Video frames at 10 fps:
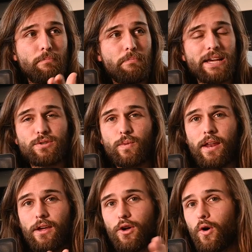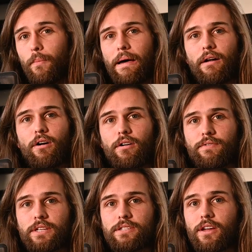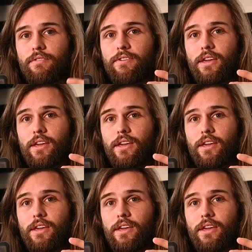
best way to go about all of this stuff